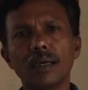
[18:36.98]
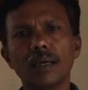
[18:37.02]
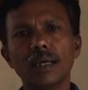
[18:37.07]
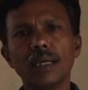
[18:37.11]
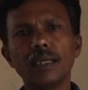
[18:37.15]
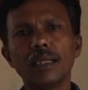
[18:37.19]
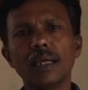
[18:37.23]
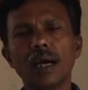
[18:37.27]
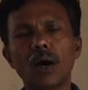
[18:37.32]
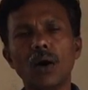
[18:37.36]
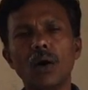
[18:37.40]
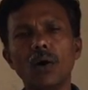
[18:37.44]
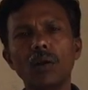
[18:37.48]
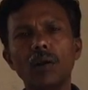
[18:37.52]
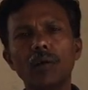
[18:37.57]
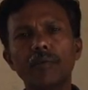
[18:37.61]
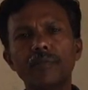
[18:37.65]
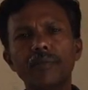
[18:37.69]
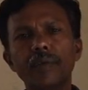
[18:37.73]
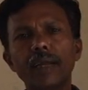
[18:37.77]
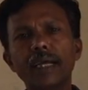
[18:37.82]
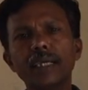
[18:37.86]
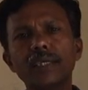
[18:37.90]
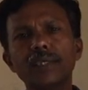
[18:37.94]
In the whole
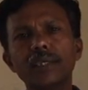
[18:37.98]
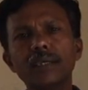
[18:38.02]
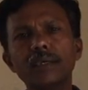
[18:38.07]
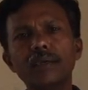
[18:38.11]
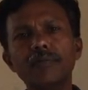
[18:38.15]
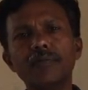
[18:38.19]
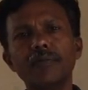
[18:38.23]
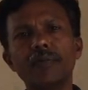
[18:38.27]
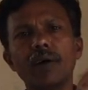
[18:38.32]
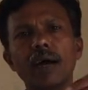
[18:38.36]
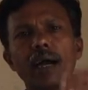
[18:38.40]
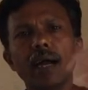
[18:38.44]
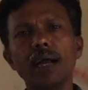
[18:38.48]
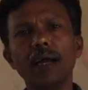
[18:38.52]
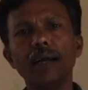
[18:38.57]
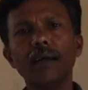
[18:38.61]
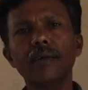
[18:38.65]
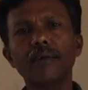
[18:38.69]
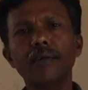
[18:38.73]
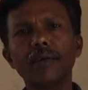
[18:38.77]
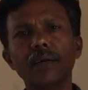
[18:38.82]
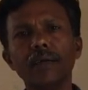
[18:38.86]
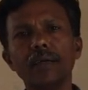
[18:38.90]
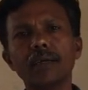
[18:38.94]
of nation,
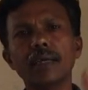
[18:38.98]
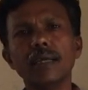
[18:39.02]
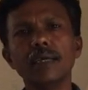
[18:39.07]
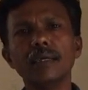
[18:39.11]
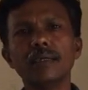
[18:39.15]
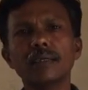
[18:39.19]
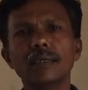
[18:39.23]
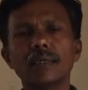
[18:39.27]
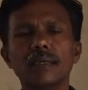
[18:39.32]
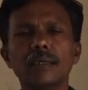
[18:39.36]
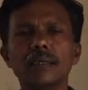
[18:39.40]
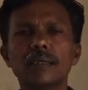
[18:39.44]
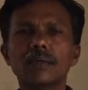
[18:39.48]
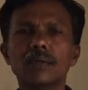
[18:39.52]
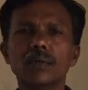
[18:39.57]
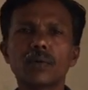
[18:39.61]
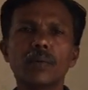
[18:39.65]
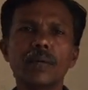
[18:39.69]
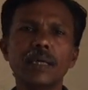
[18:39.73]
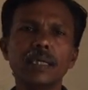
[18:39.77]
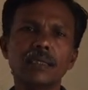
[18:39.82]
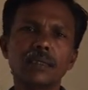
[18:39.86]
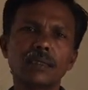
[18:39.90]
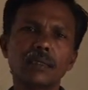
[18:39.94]
500 kings and
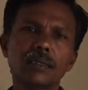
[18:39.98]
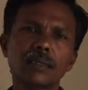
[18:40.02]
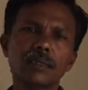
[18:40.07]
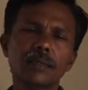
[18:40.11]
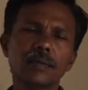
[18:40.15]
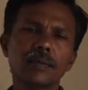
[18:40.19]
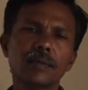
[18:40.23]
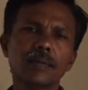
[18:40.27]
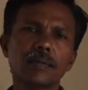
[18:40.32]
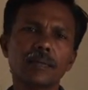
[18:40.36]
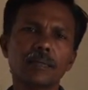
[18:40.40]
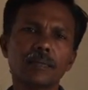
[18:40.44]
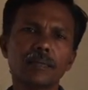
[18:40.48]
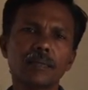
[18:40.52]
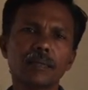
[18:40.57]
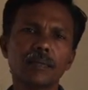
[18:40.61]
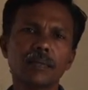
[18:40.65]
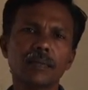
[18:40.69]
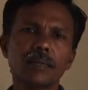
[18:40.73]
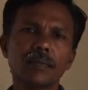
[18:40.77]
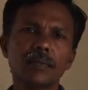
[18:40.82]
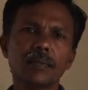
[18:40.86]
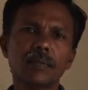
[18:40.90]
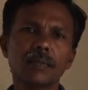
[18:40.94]
queens.
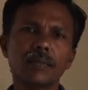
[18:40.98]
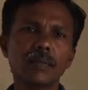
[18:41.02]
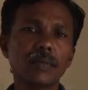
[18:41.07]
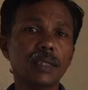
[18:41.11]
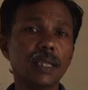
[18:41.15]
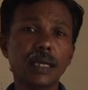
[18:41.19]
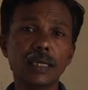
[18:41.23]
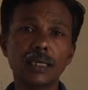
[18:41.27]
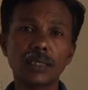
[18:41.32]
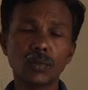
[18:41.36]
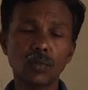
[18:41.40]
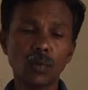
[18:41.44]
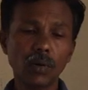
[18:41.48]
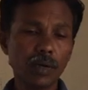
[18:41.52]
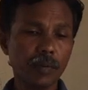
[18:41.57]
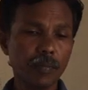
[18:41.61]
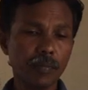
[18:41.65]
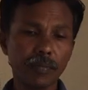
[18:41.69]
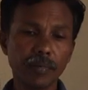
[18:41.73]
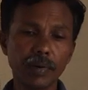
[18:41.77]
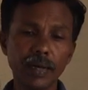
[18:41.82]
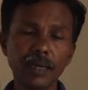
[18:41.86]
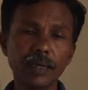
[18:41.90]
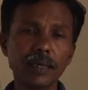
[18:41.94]
That's what,
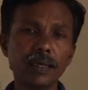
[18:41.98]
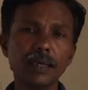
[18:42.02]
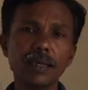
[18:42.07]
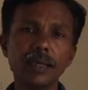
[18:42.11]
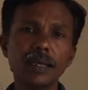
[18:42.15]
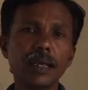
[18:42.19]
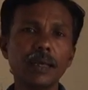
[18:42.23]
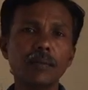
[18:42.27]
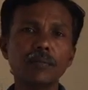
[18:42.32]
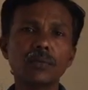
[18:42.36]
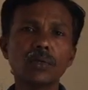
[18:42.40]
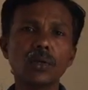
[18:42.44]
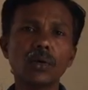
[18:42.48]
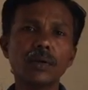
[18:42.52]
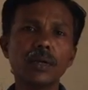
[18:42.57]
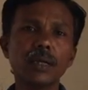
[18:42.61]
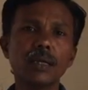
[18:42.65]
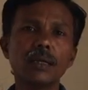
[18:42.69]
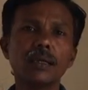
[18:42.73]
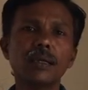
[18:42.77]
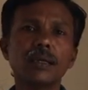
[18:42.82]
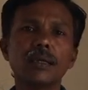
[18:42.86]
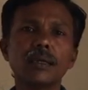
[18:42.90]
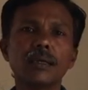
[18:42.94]
practically, I'm
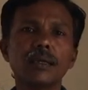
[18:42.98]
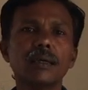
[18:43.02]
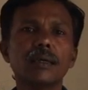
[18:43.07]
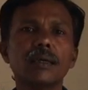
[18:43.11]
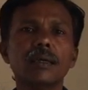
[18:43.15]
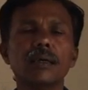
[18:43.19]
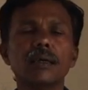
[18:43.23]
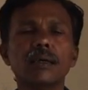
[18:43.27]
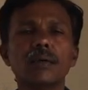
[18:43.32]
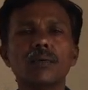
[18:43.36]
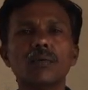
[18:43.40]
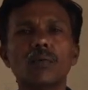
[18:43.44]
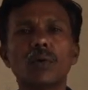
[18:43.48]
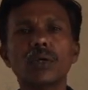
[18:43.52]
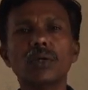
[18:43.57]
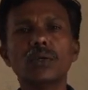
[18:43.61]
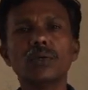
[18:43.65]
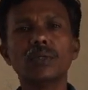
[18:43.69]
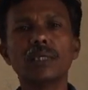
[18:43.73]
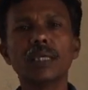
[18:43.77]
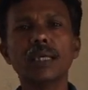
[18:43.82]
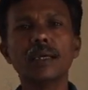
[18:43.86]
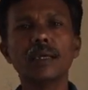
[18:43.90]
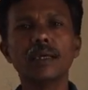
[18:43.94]
sorry, what
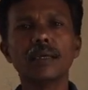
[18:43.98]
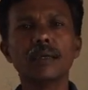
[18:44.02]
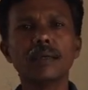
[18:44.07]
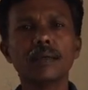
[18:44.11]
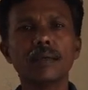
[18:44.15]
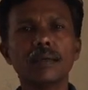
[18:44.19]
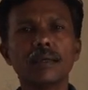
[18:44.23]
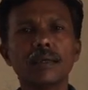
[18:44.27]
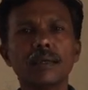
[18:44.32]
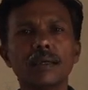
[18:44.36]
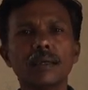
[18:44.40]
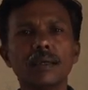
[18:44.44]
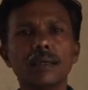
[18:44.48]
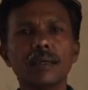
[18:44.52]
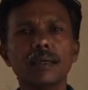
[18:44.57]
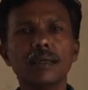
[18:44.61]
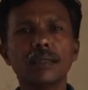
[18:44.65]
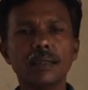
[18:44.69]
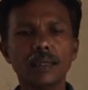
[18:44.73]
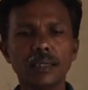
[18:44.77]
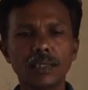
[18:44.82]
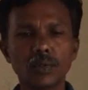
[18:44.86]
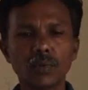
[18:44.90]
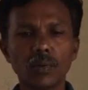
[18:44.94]
to say.
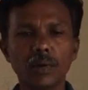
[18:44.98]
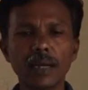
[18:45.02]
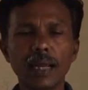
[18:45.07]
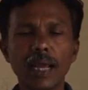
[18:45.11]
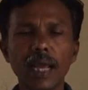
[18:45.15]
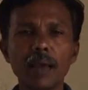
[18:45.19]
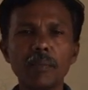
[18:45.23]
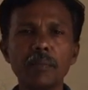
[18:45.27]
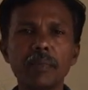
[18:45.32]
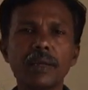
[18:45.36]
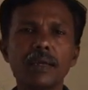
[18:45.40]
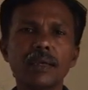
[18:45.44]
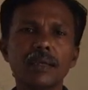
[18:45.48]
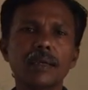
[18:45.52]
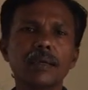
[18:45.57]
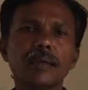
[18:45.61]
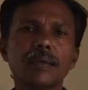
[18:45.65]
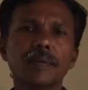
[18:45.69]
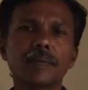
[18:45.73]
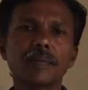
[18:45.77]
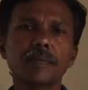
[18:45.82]
That's what's happening.